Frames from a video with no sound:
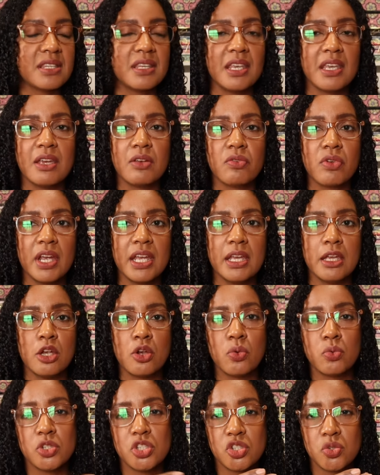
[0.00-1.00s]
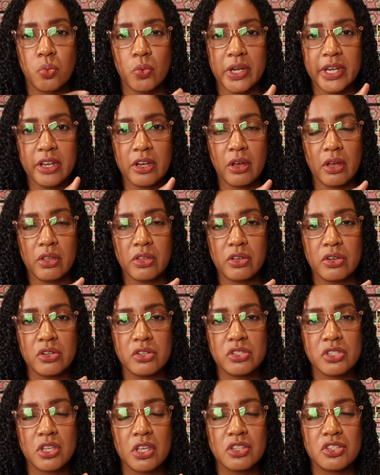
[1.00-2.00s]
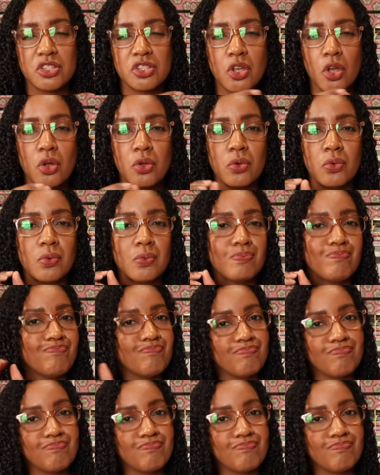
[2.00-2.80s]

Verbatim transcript: kit right here was twenty dollars, so